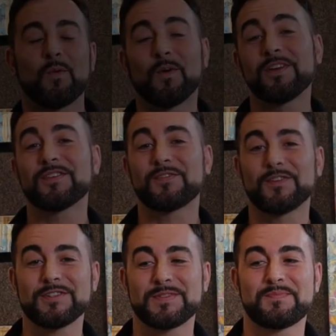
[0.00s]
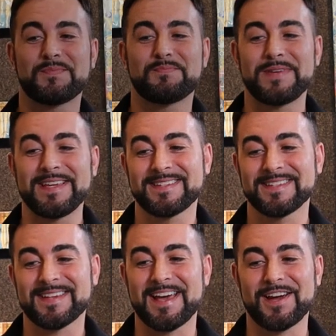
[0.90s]
One of the first
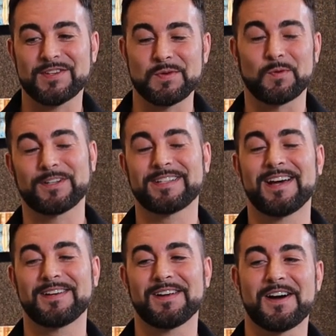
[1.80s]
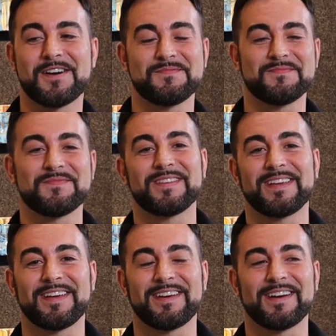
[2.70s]
pieces I actually worked on,
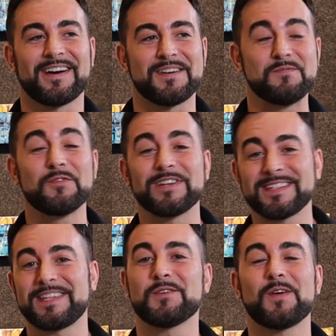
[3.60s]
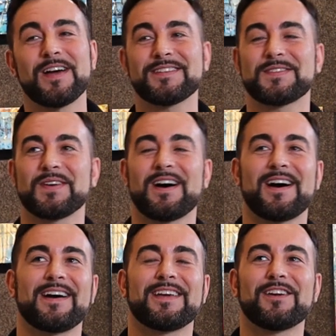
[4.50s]
moving to Key West,
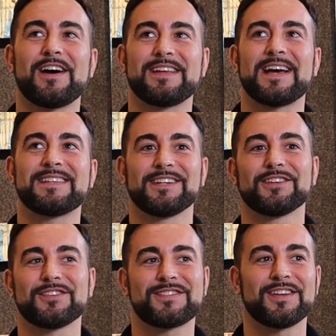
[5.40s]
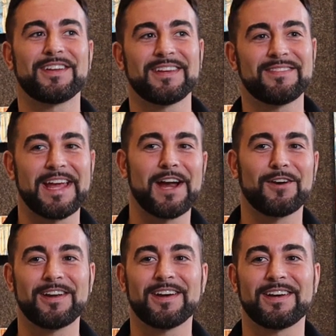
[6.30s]
I did a little study of the
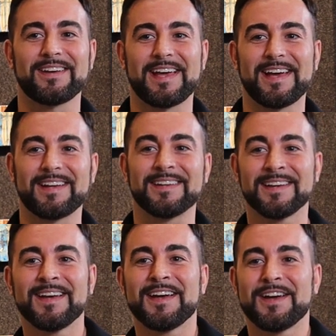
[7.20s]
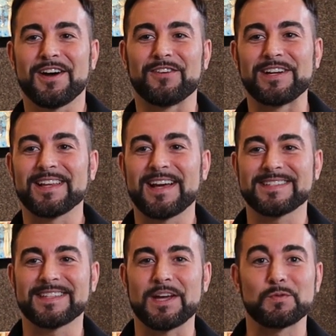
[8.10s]
area and
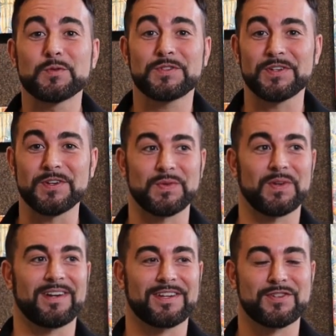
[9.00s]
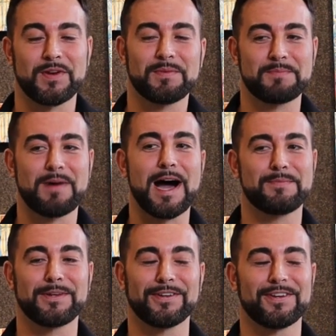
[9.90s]
realizing that roosters were extremely
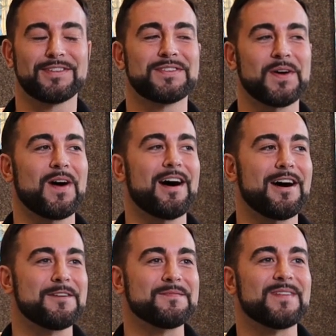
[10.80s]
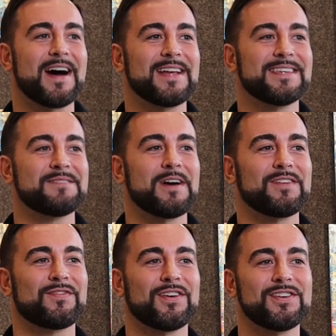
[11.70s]
popular. So I did
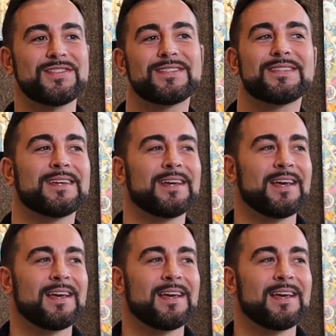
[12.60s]
my first,